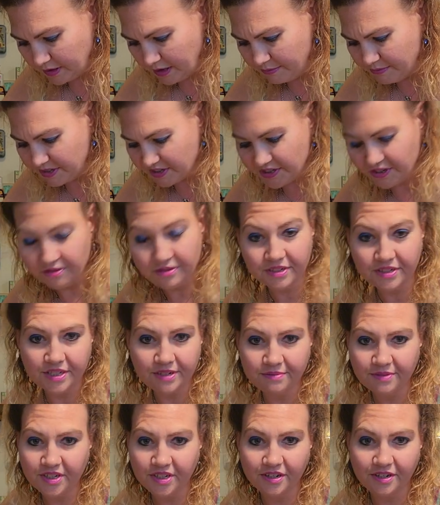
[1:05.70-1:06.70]
I'm just using
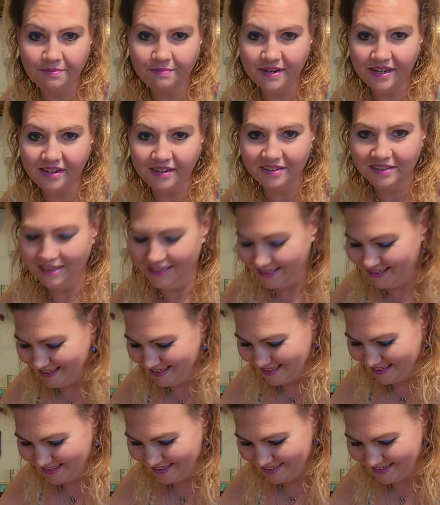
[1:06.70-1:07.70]
some junk mail.
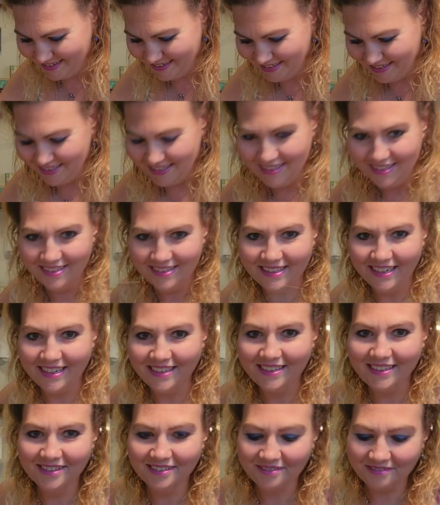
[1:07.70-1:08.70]

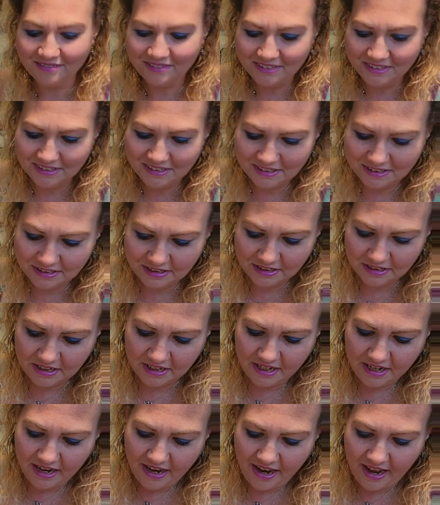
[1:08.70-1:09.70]
Thank you.
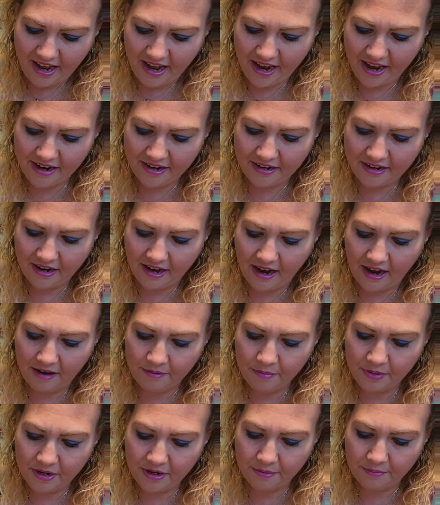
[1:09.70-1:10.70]
And
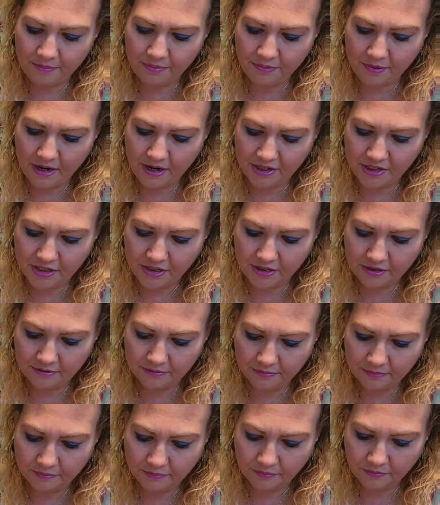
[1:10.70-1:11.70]
I'm gonna brush
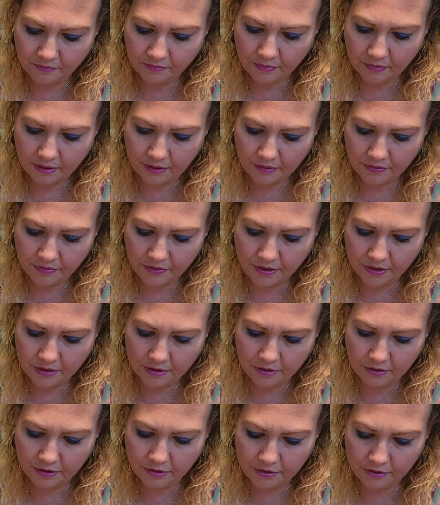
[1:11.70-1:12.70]
the
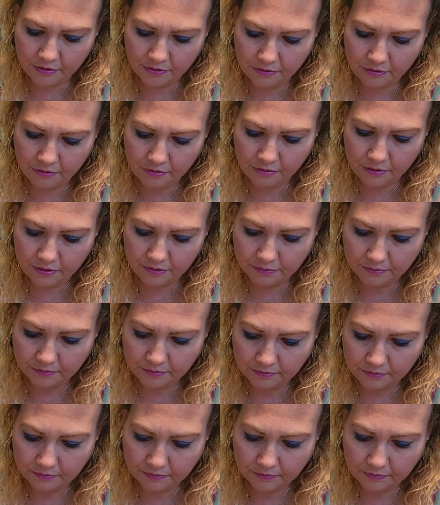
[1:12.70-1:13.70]
glue
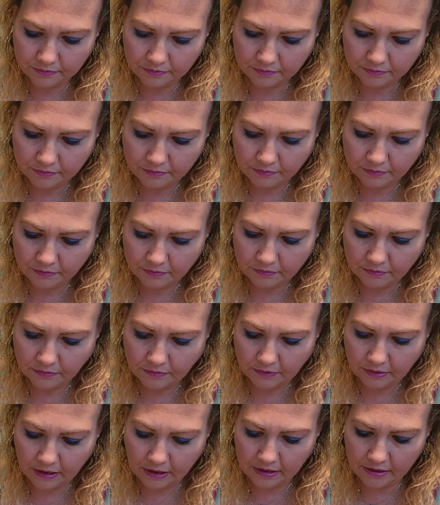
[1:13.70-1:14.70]

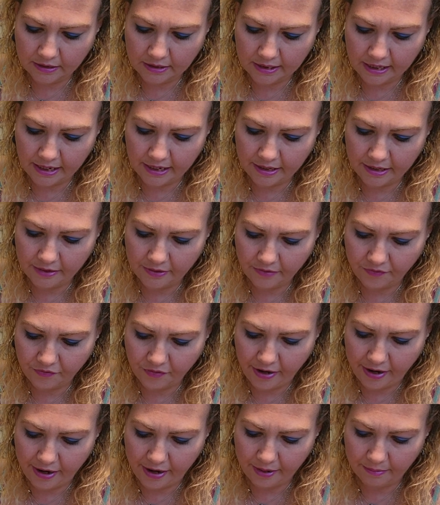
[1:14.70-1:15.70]
on the side of the
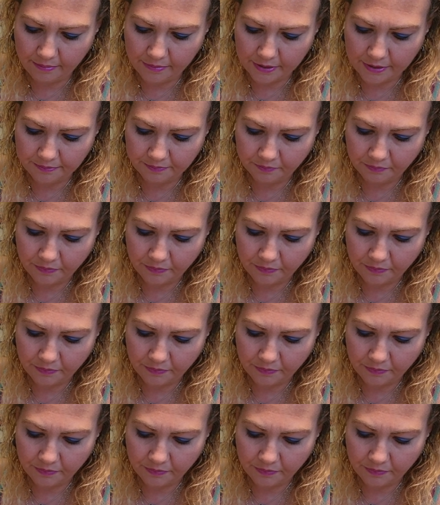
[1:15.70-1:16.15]
frame.